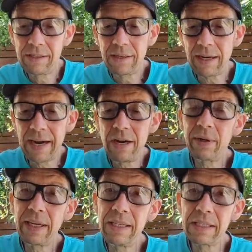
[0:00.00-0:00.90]
I know
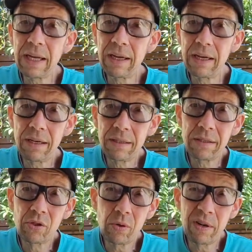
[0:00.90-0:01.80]
he's
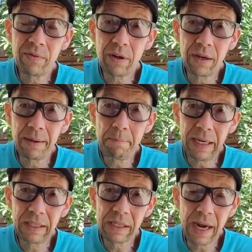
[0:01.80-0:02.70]
sort of on the big
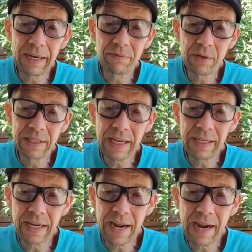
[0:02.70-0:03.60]
side for a
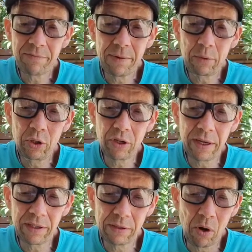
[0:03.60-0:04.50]
10.5. I'm usually on the
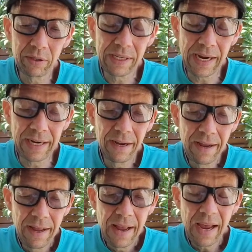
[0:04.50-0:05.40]
small side,
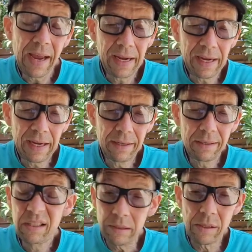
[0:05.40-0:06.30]
and
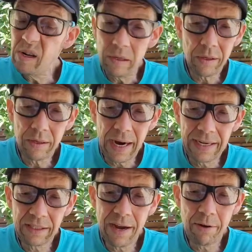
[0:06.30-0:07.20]
I saw
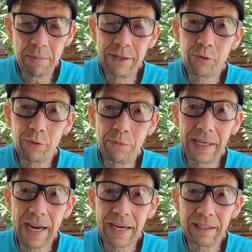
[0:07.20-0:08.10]
how much room he
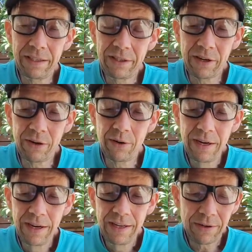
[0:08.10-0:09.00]
had in the toe,
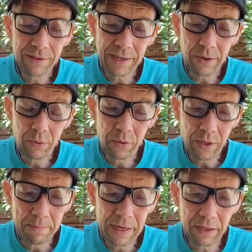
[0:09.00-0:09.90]
so I was like, ooh, I
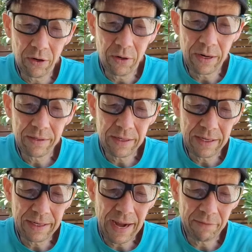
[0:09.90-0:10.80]
better go
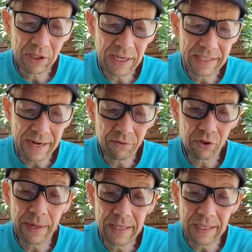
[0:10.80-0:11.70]
half size down. So I
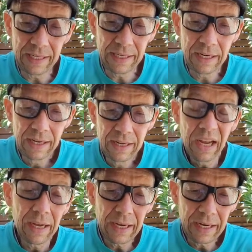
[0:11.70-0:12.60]
did,
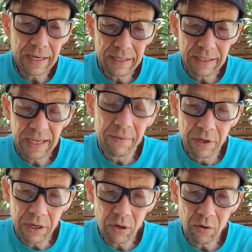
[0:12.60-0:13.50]
and even
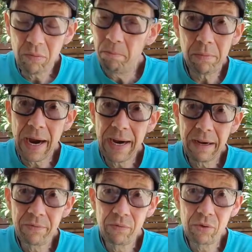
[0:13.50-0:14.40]
though I have
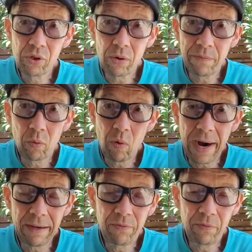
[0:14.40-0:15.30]
sort of a wide
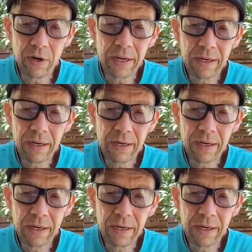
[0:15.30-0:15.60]
foot,